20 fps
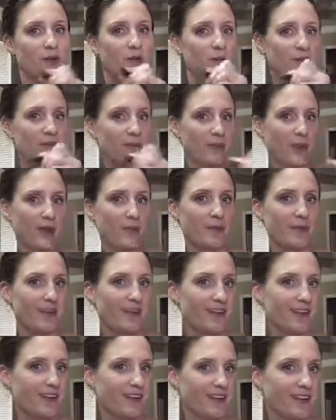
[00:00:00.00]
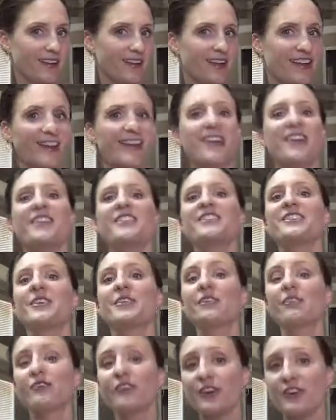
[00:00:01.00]
want a pen and paper?
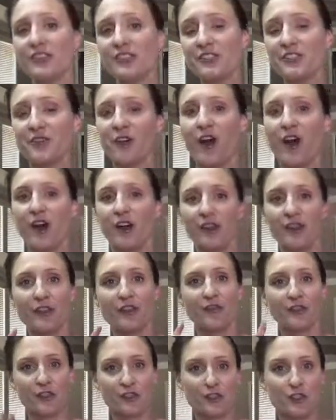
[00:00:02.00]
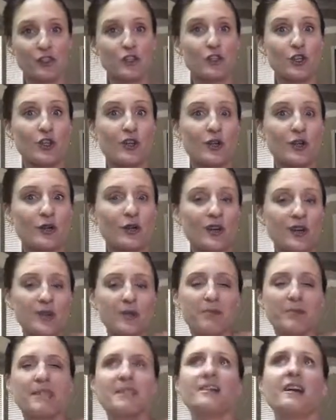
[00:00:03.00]
So first of all, the first two
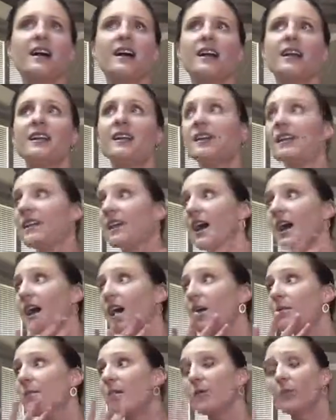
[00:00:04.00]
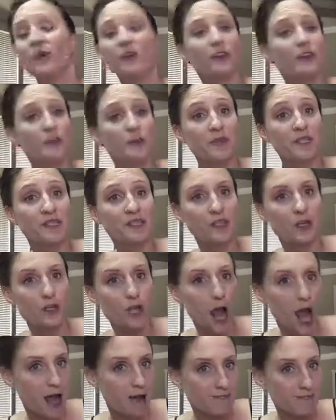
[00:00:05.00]
can be done whether you're busy
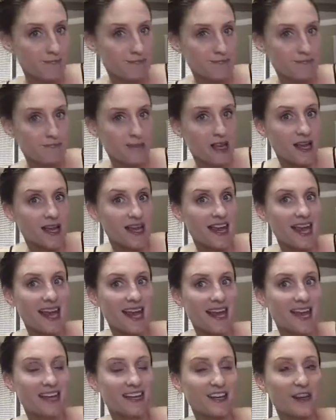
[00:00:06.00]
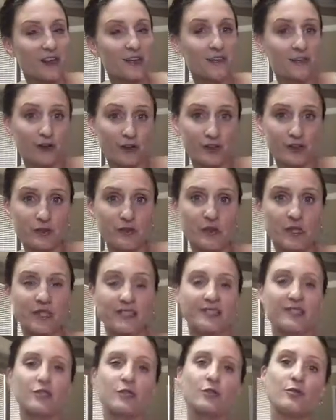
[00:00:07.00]
or not. And the first one
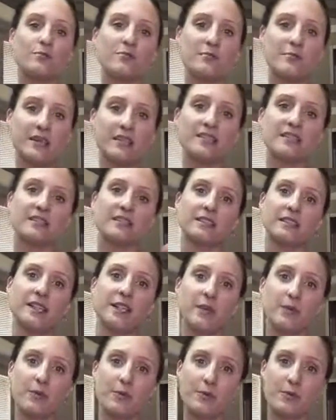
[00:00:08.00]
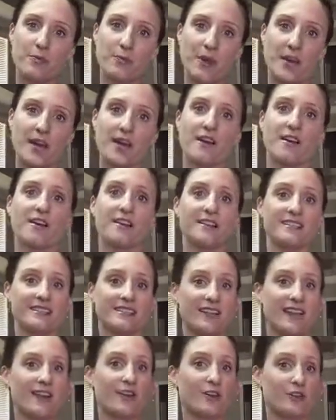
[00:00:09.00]
is to mentally prepare a
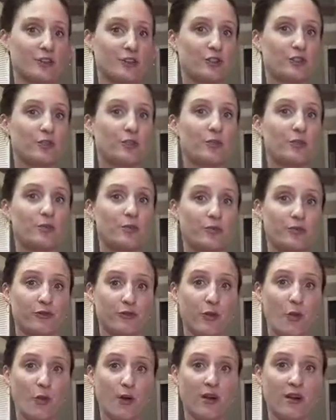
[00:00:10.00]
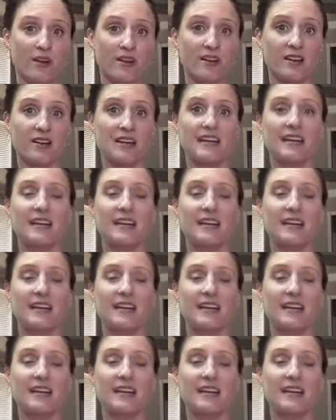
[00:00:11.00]
day or two before.